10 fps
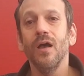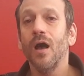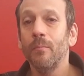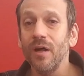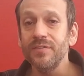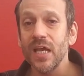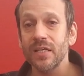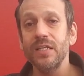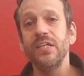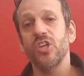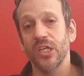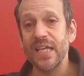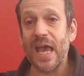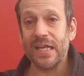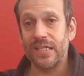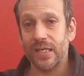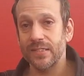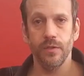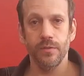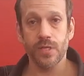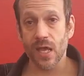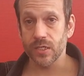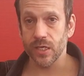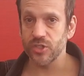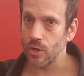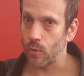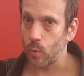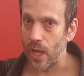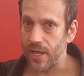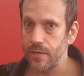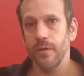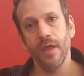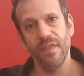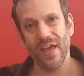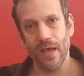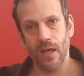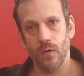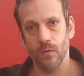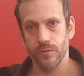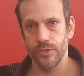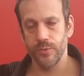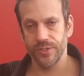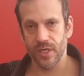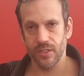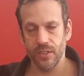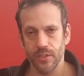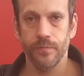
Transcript: Above techniques are tactics. Tactics are the when and the how to do a technique.